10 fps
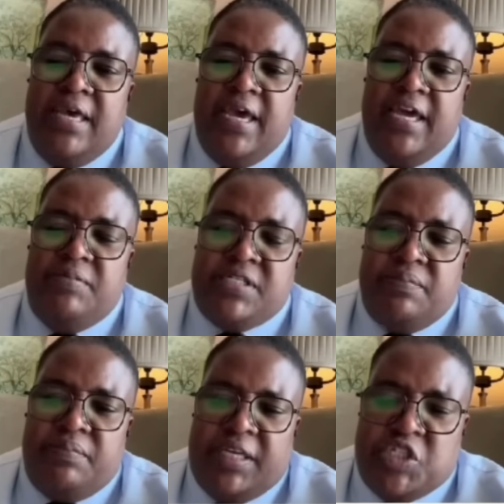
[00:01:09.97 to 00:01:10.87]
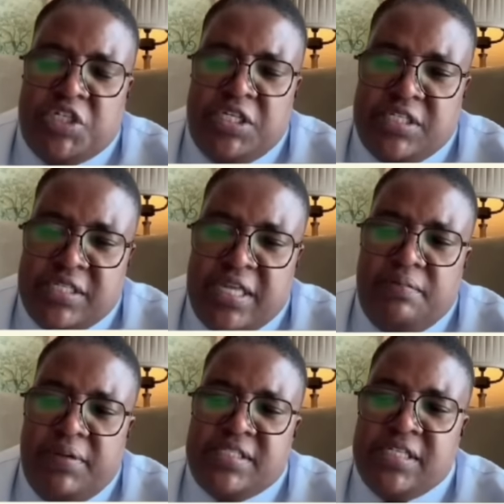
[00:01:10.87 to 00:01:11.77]
And Ms. MacG's
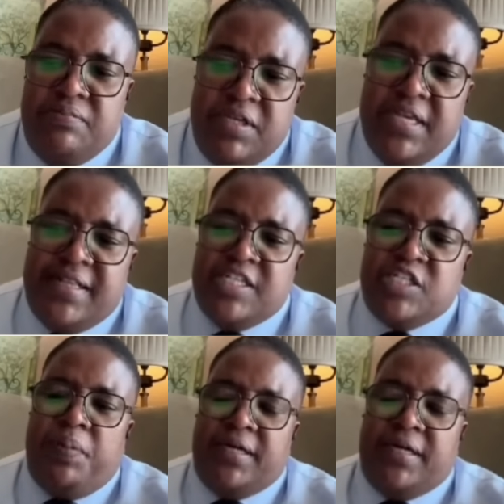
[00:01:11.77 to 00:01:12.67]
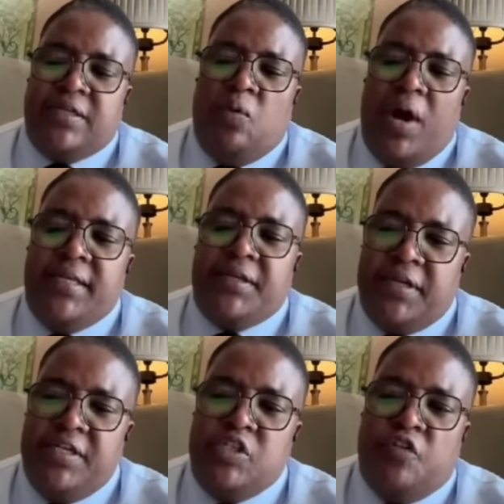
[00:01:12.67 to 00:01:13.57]
statements immediately sparked a wide
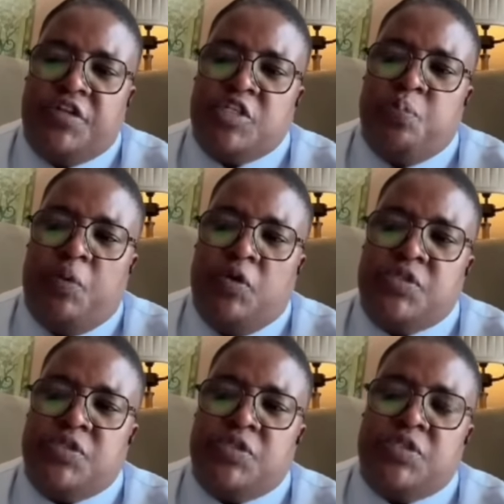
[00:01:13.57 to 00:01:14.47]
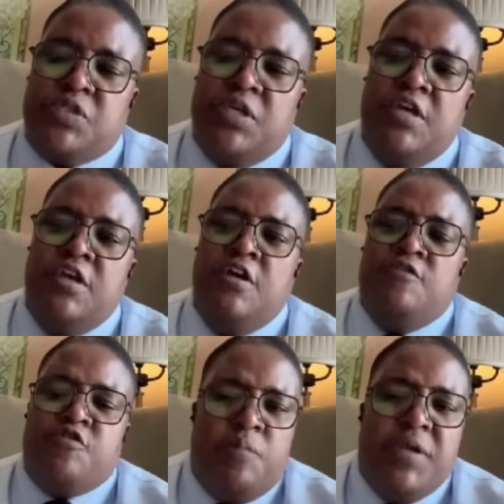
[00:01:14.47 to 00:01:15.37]
range of responses
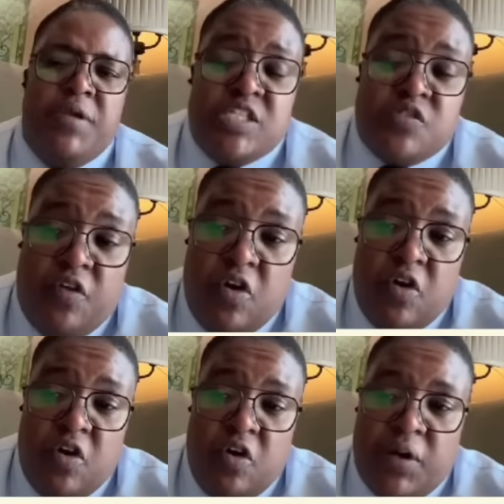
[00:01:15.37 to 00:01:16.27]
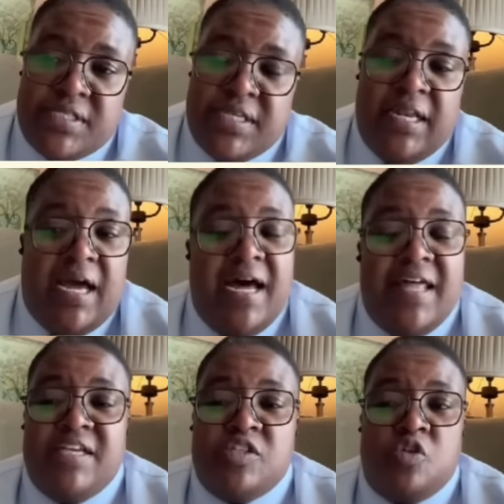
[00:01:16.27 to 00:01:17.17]
from his followers and
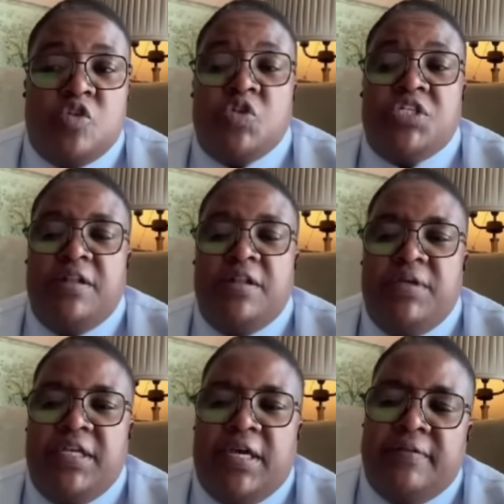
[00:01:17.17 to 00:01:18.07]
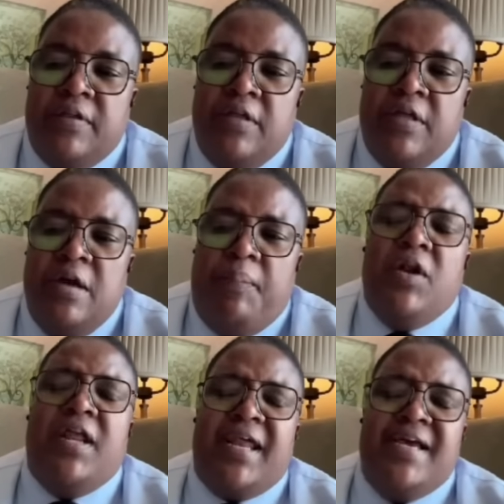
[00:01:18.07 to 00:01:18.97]
others on social media,
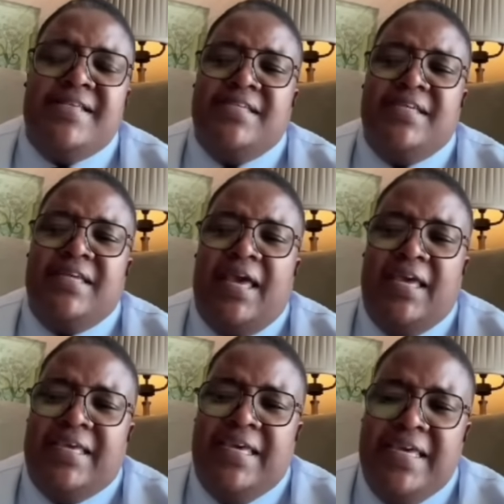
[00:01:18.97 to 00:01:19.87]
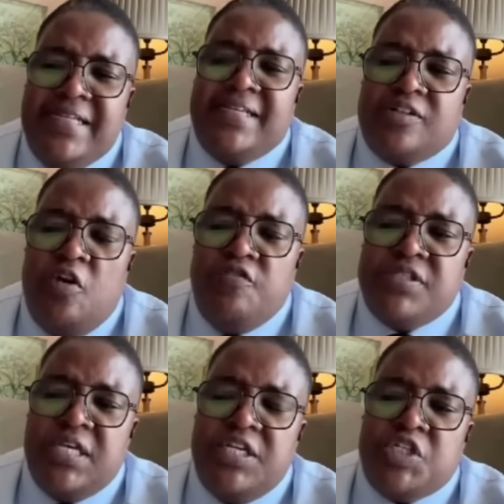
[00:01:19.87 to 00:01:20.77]
polarizing a heated
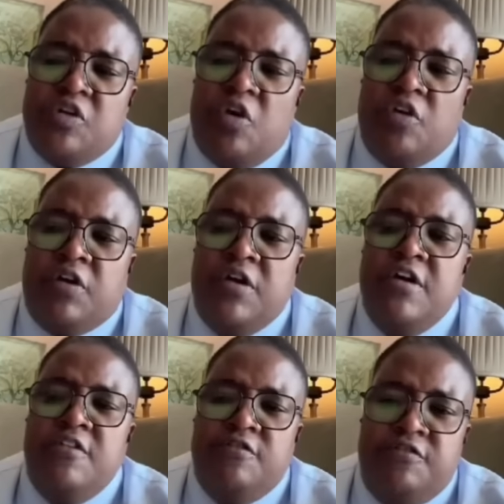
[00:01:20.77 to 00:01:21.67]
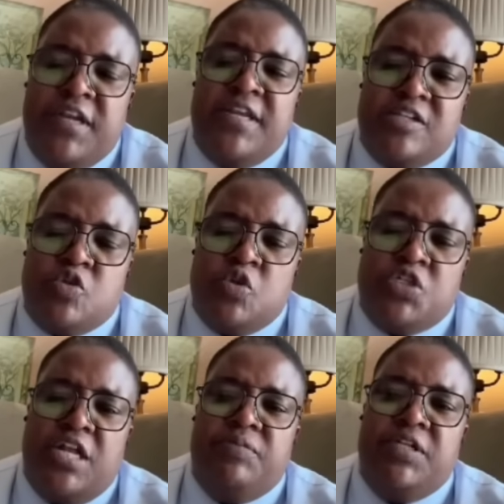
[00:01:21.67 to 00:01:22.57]
conversation on various
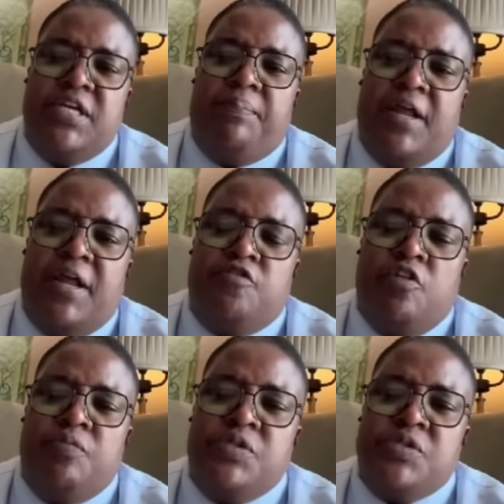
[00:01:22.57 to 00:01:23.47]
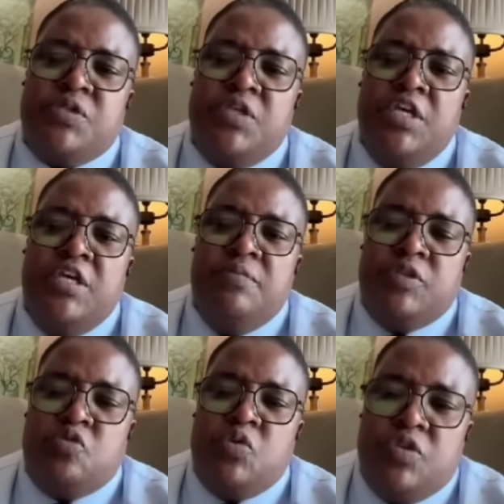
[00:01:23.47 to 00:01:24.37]
social media platforms
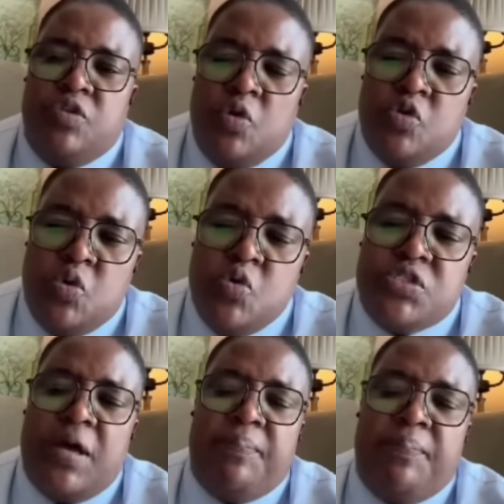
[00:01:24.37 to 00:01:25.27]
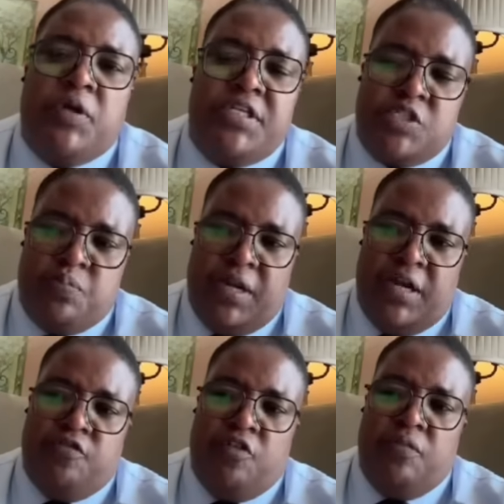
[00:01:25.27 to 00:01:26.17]
between those who support his
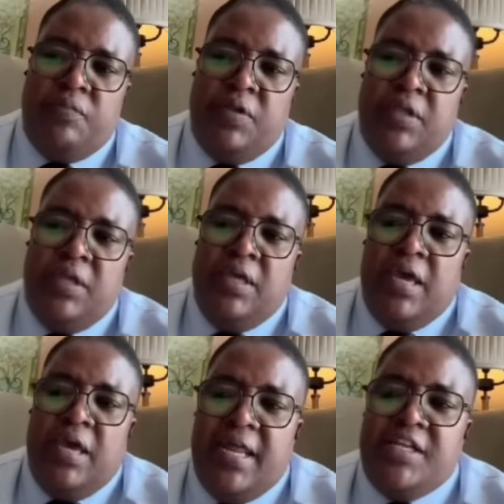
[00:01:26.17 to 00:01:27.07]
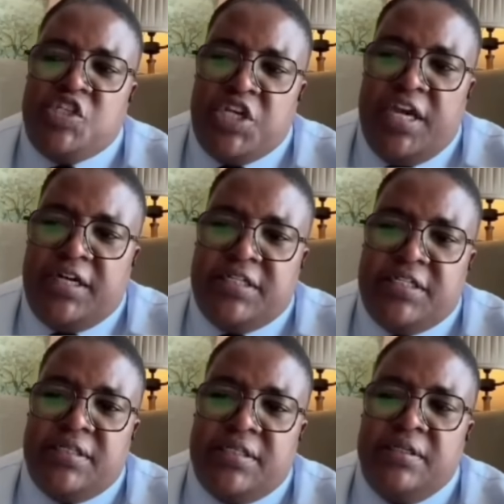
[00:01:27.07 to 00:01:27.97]
platform and unchecked,
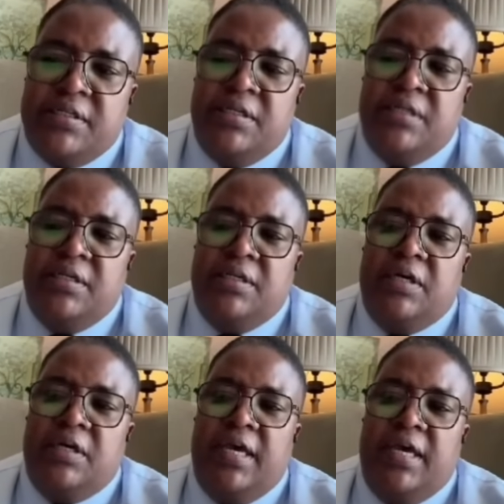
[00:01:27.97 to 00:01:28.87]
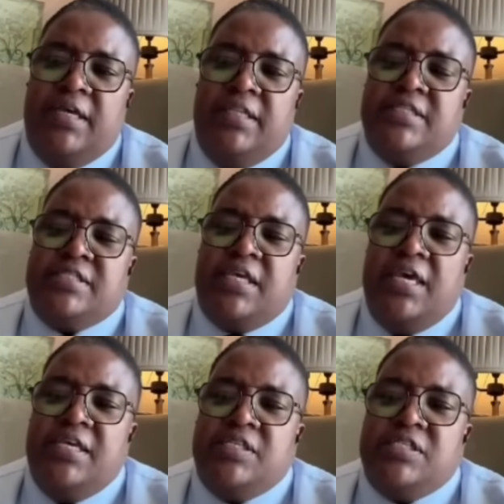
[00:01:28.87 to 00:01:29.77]
in this
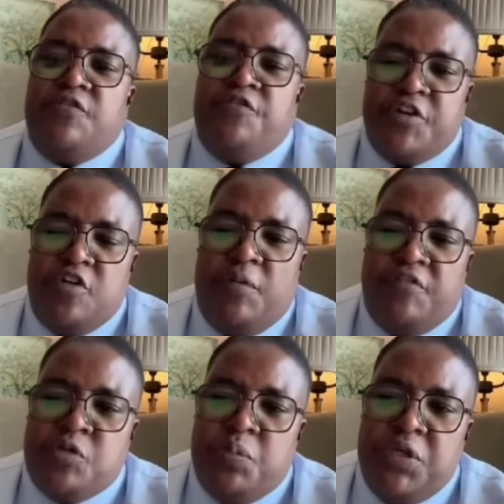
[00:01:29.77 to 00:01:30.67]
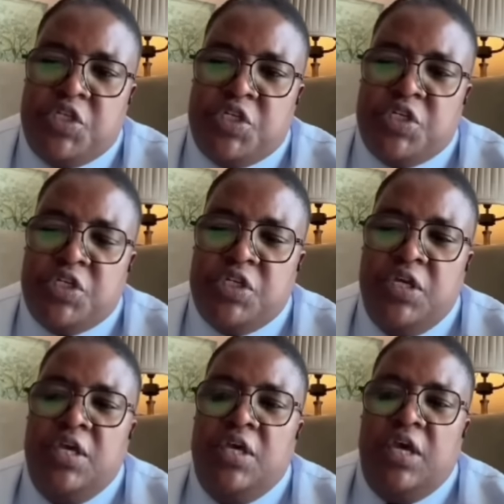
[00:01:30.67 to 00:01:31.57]
case, freedom of speech,
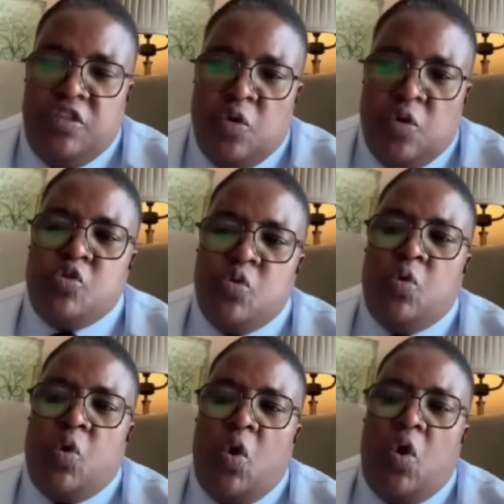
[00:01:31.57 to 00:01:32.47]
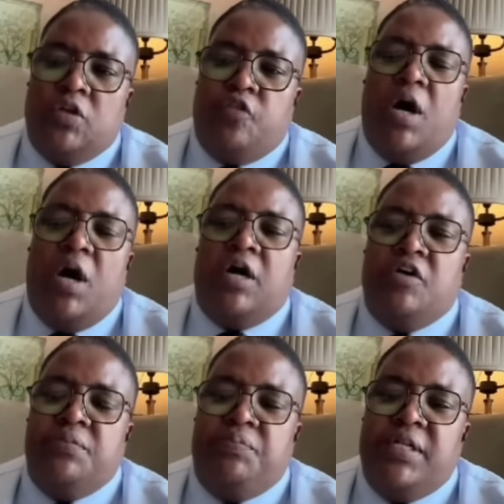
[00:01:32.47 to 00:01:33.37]
and those who called for
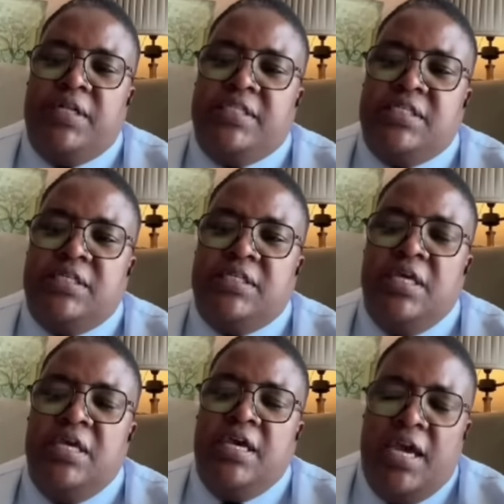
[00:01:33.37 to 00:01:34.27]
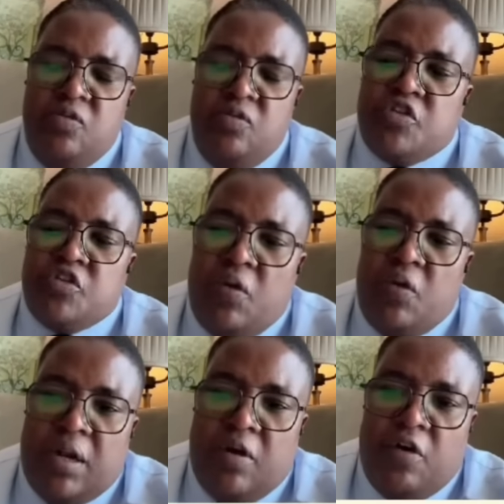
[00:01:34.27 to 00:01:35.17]
accountability and
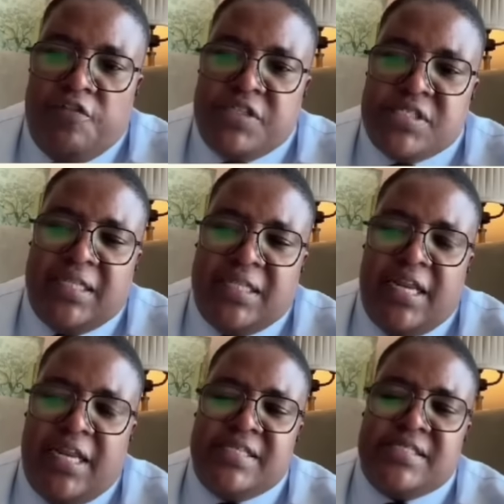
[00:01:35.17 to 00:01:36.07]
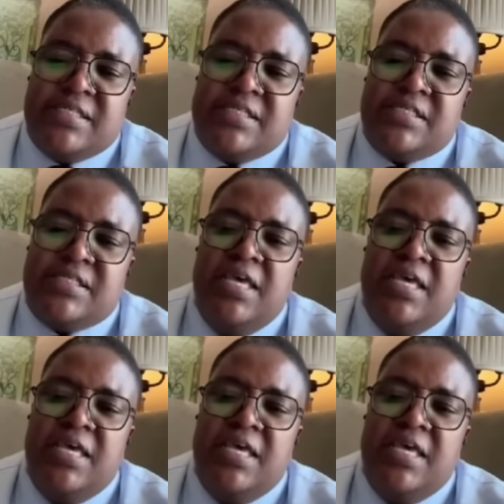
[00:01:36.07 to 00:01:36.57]
withdrawal of his utterances